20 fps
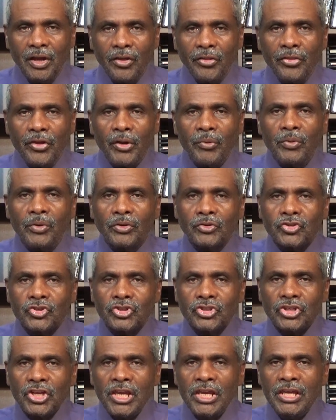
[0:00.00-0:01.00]
They will
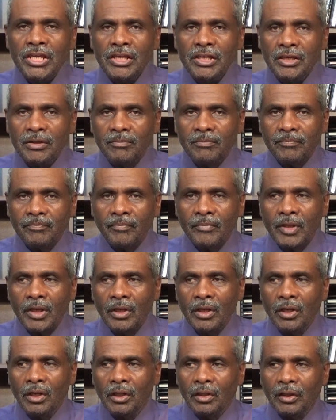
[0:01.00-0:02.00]
seem
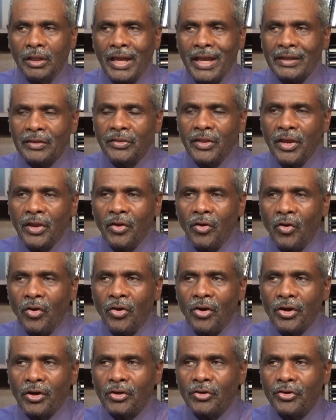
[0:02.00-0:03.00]
like they
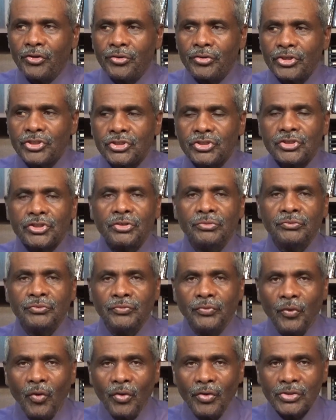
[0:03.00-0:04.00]
are Christian
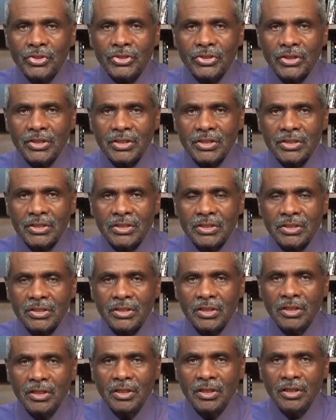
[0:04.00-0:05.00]

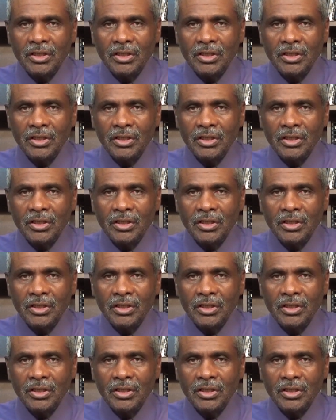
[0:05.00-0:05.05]
voices,